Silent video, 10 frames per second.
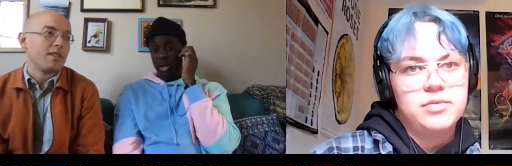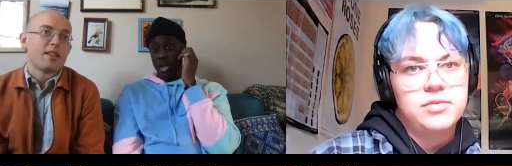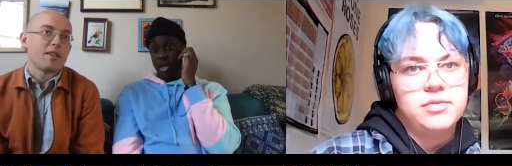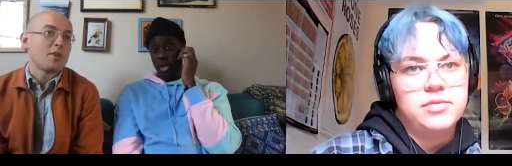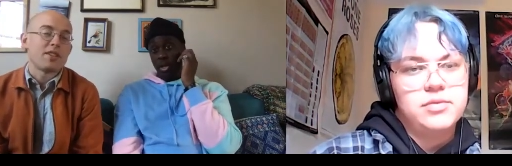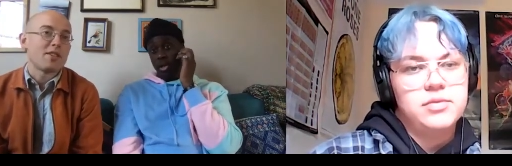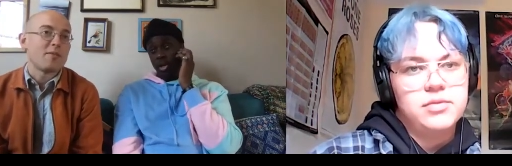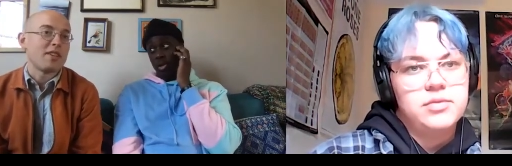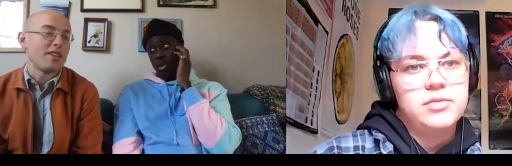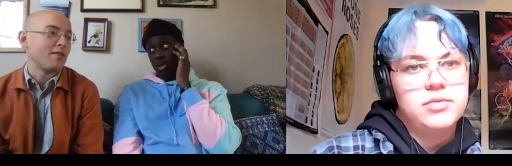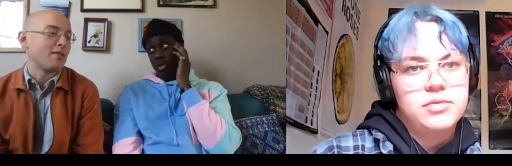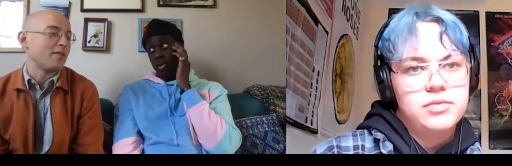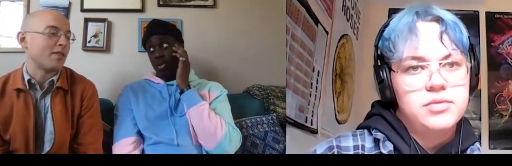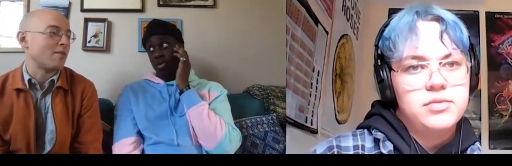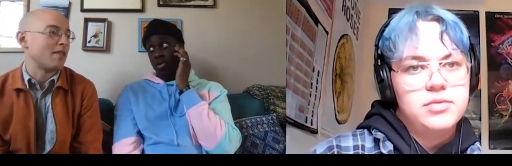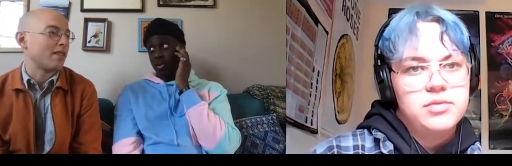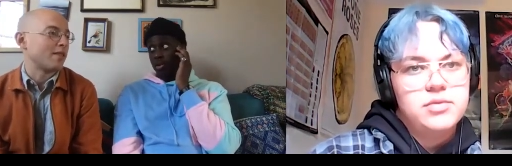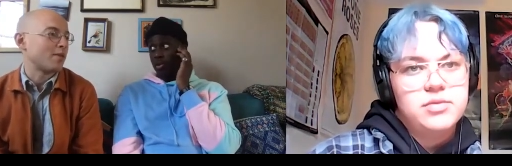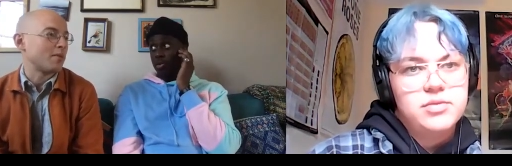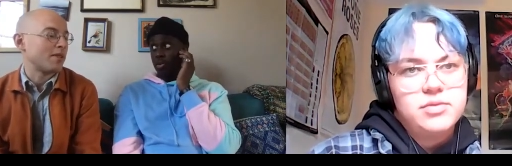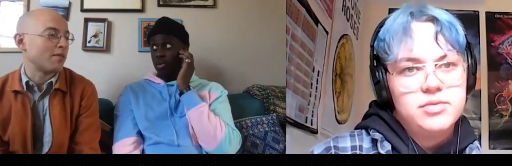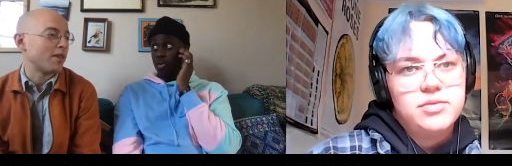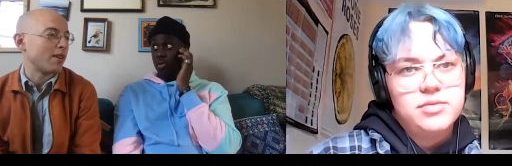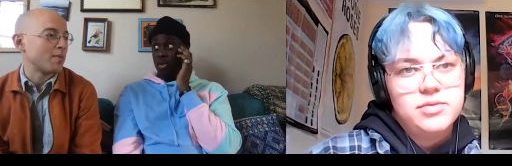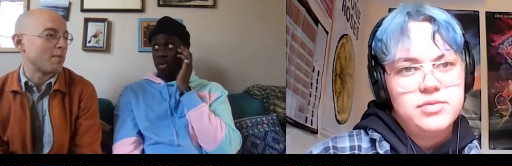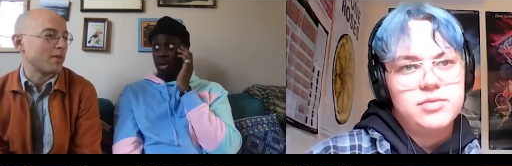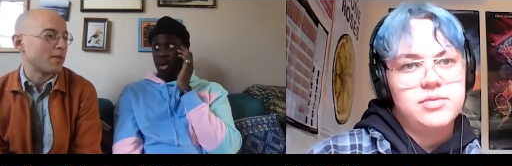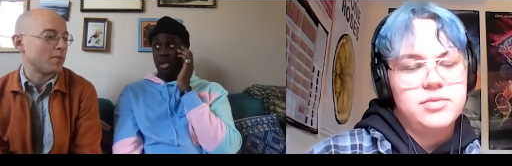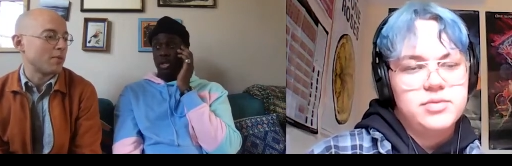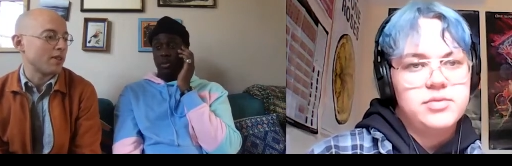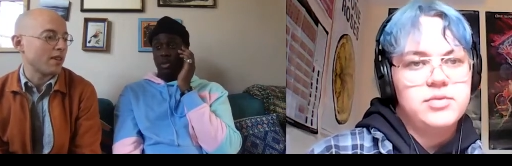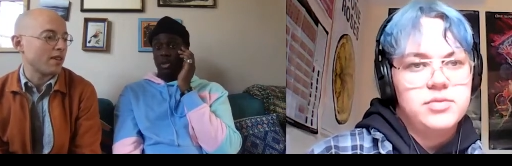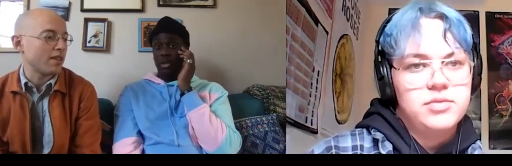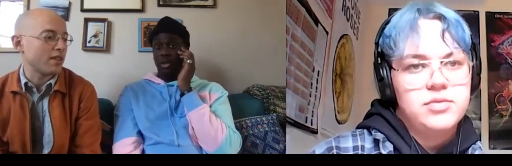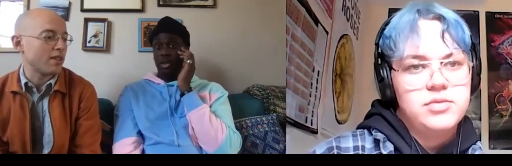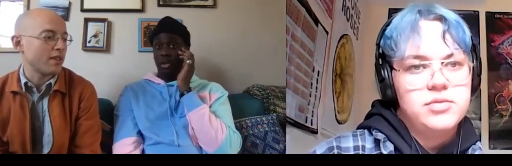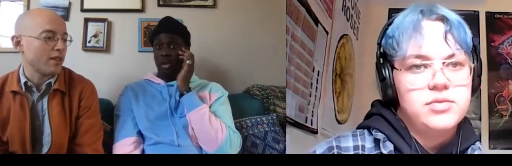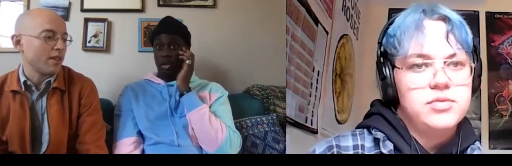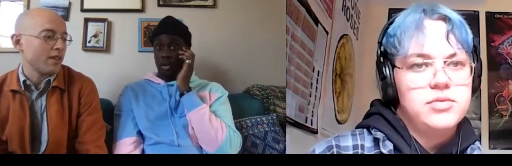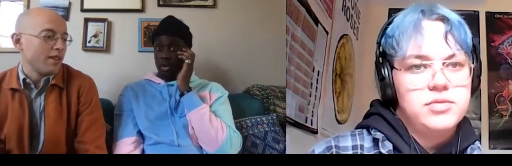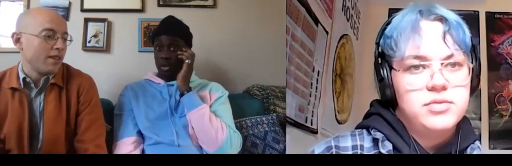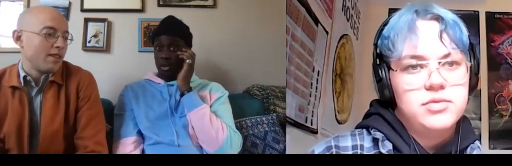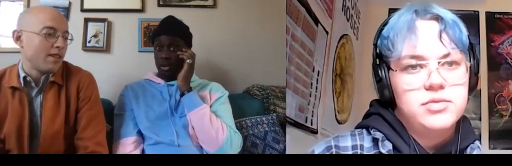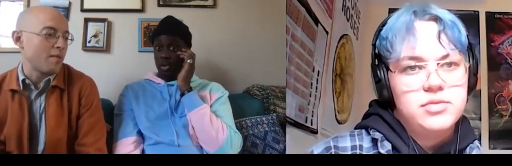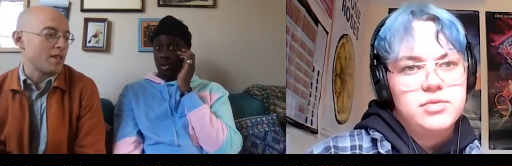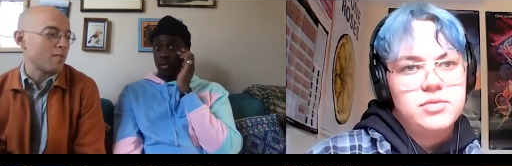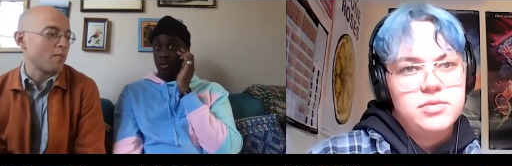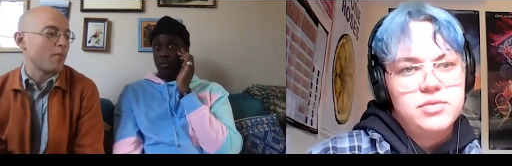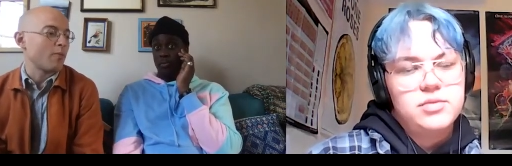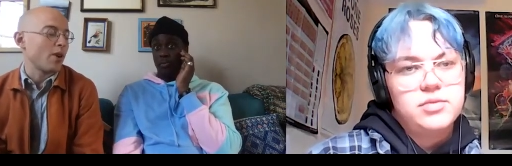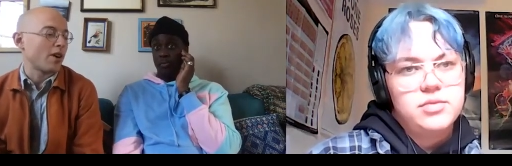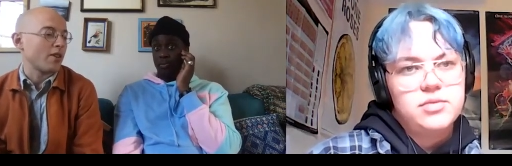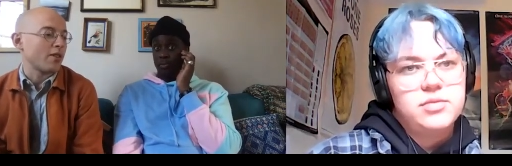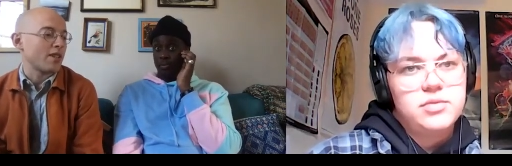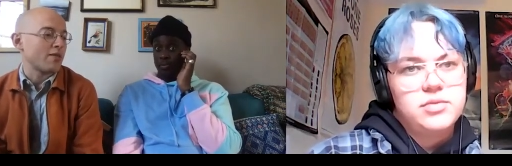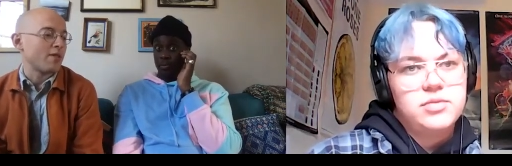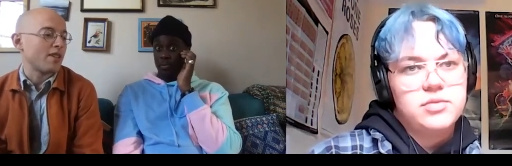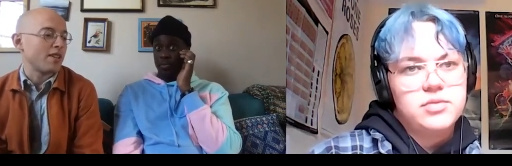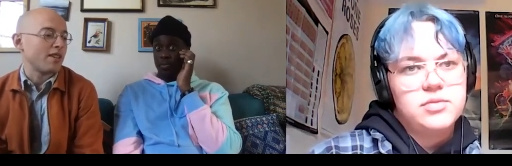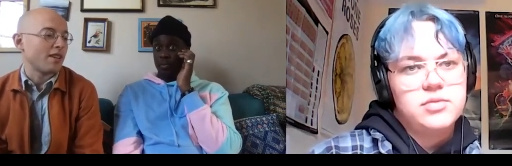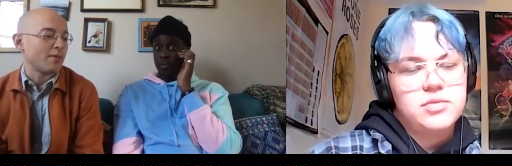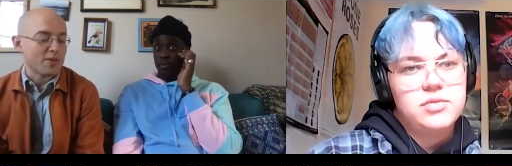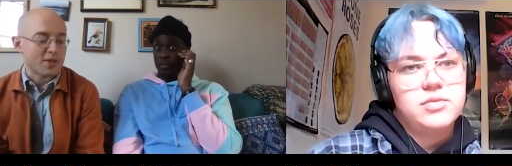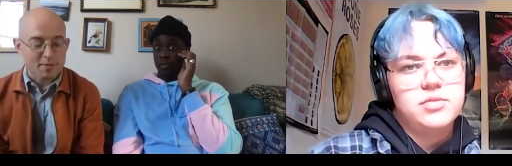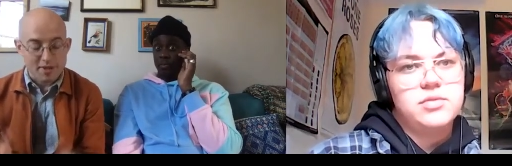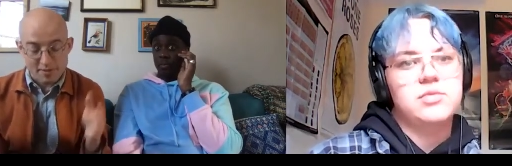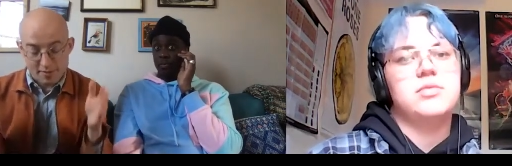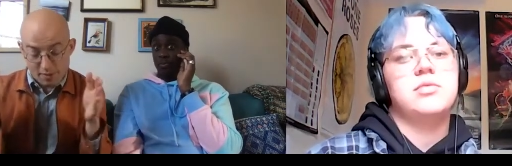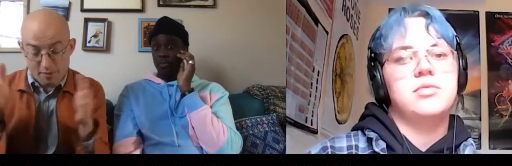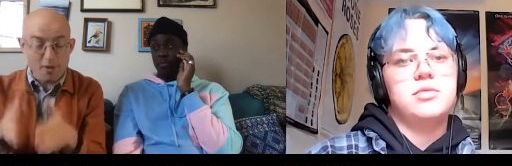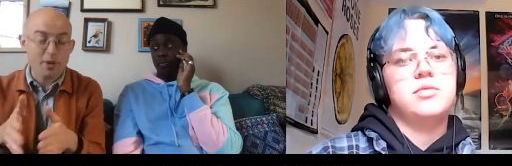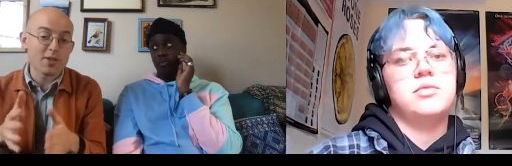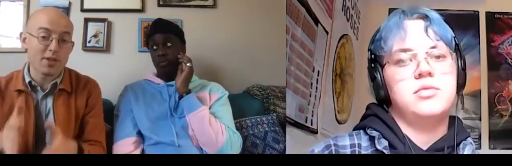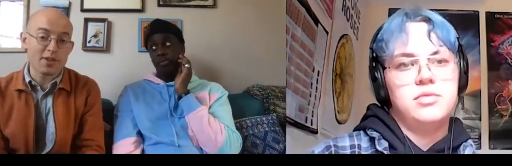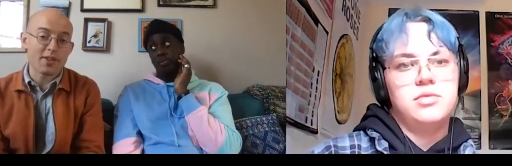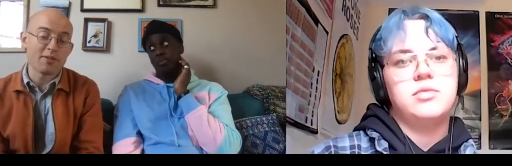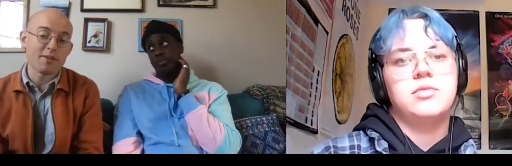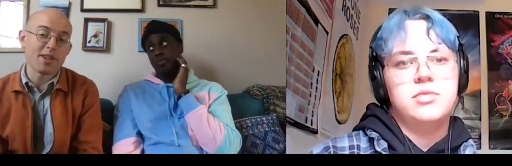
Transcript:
Speaker 1: I mean, so many different, so many things could be different, I suppose. But yeah, it, I mean, working on this really like was something to focus on in a really